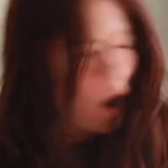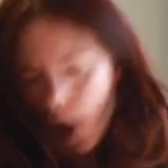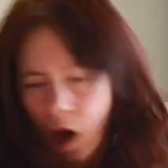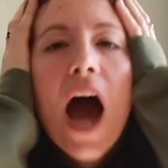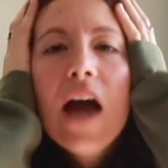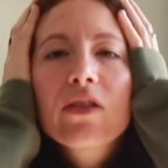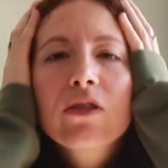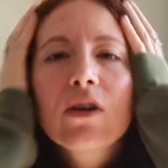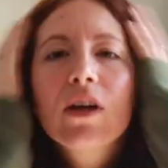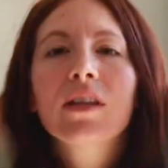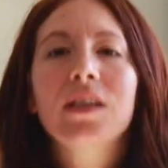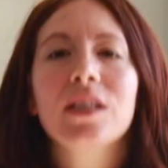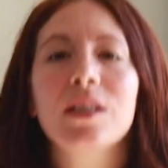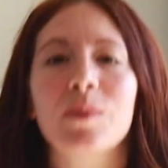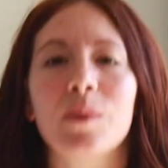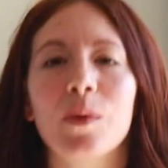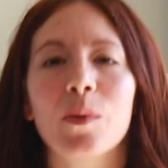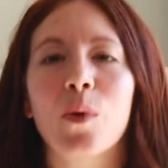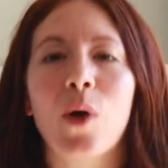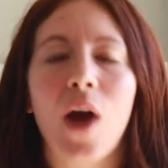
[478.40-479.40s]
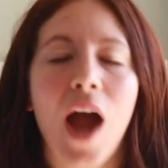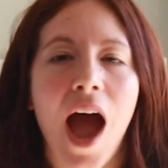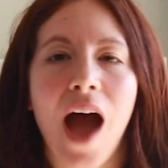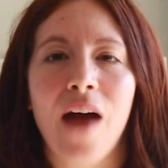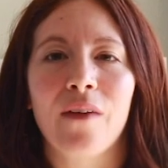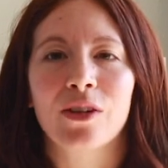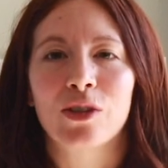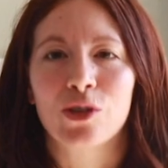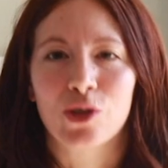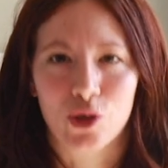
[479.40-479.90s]
I thought these people were
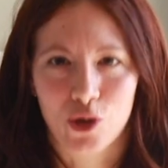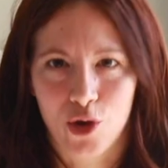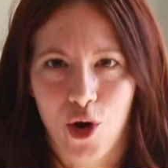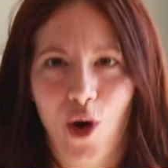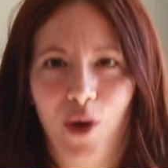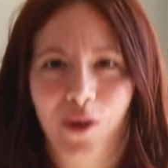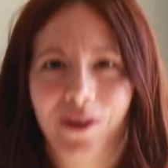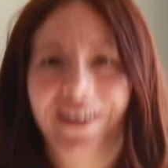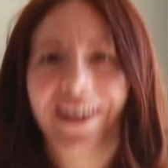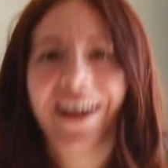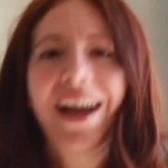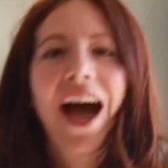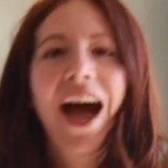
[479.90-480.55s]
having a stroke.